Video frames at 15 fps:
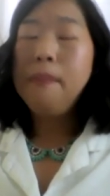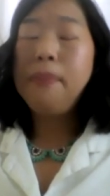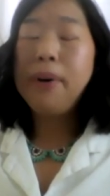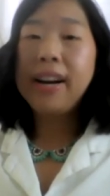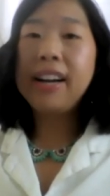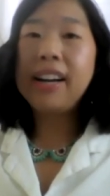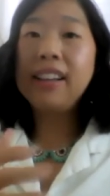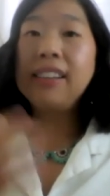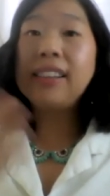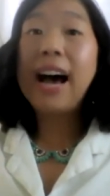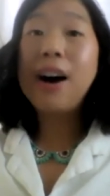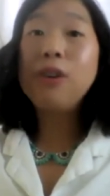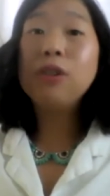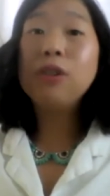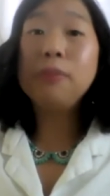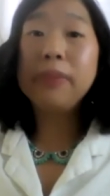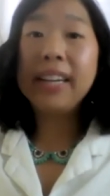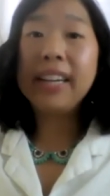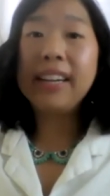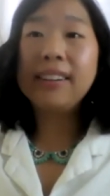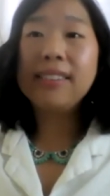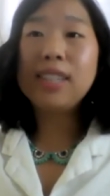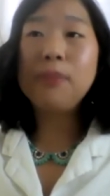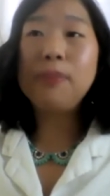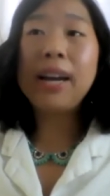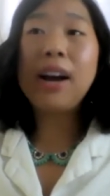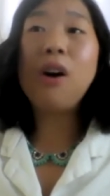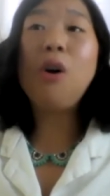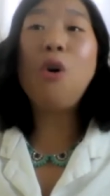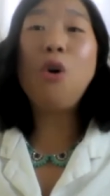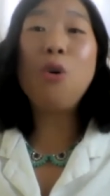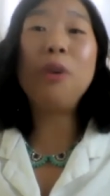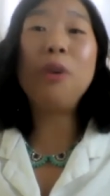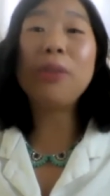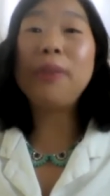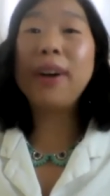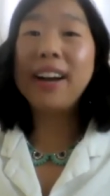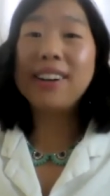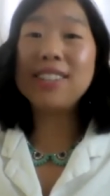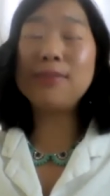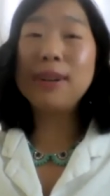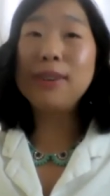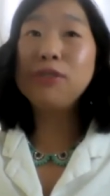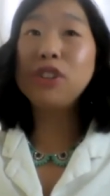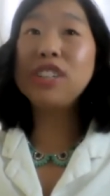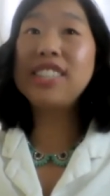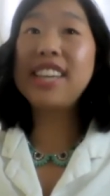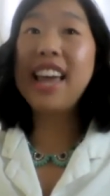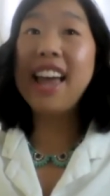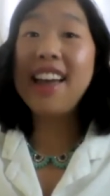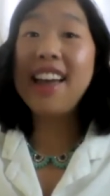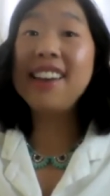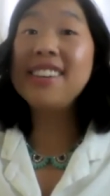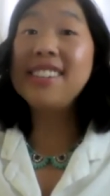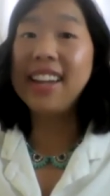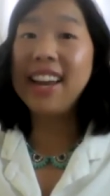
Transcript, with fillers: but it allowed me to be at home with my husband for 10